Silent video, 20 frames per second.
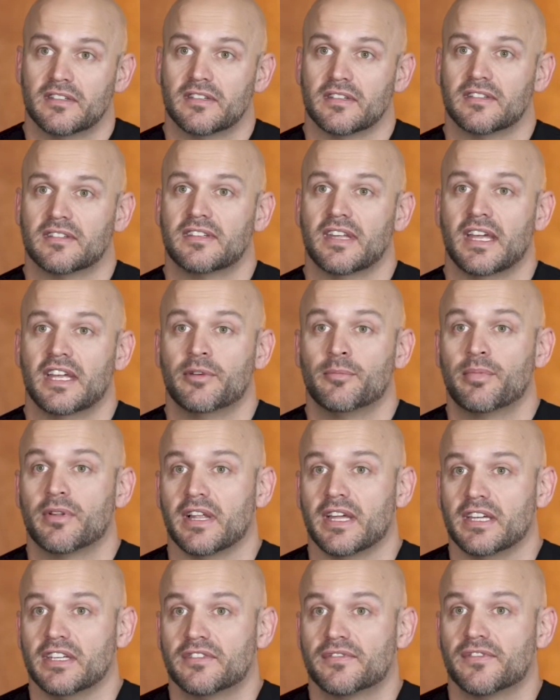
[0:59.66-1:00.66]
to stay in
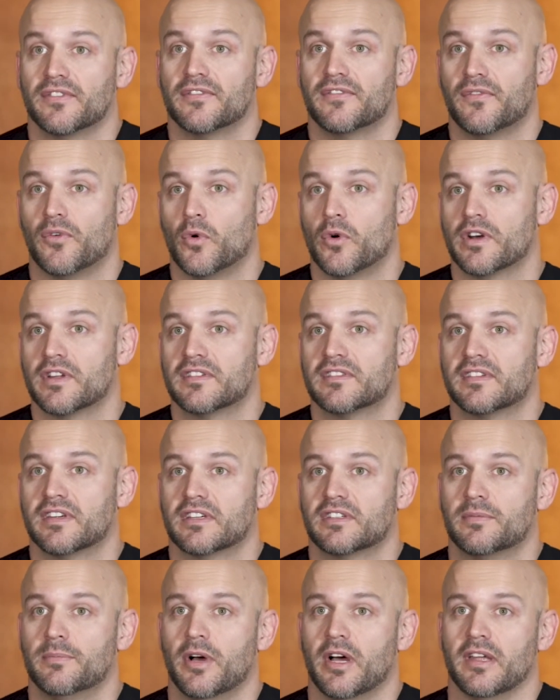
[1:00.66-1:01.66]
place for 4 to
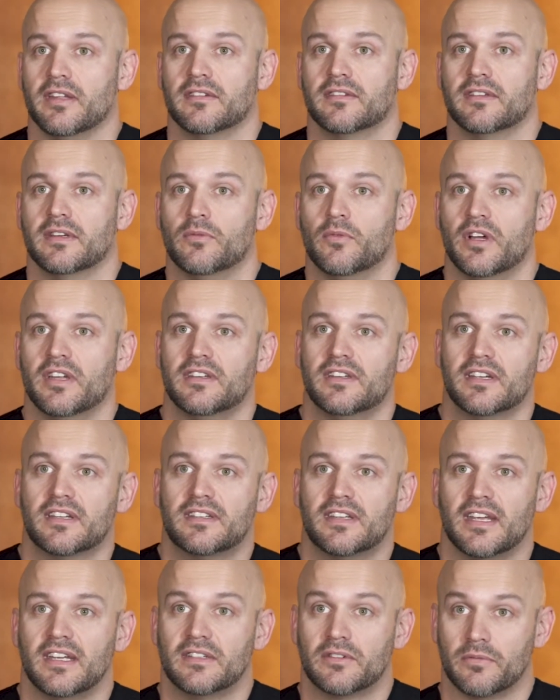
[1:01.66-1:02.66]
6 months. And what
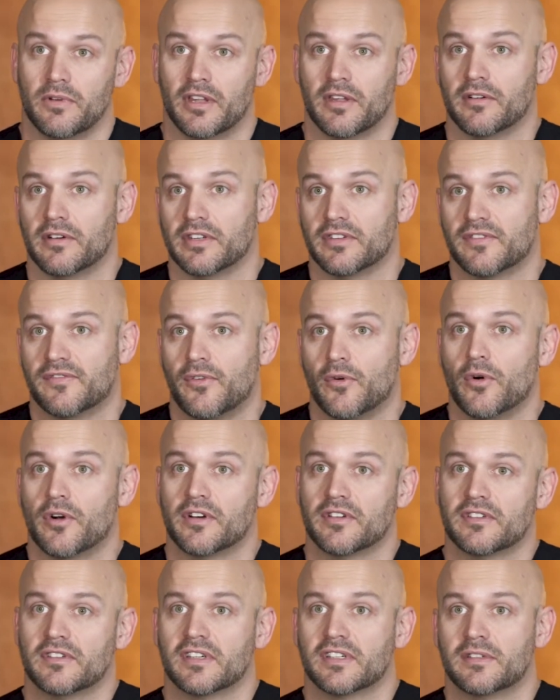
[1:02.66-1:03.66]
dictates whether it's
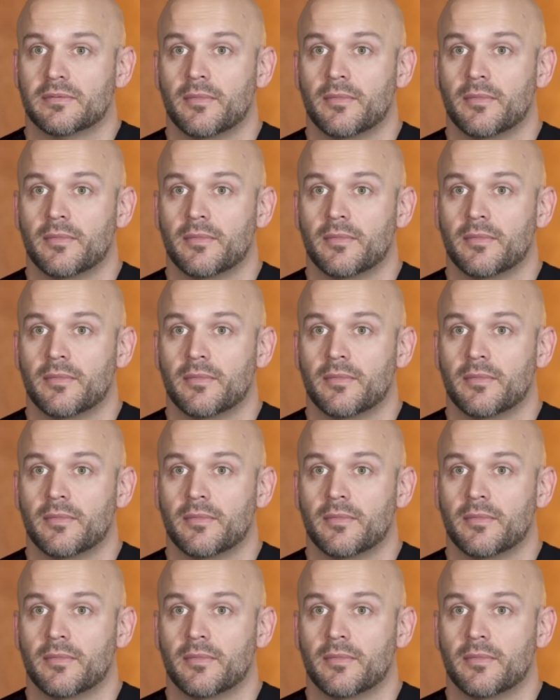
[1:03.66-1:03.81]
4 or 6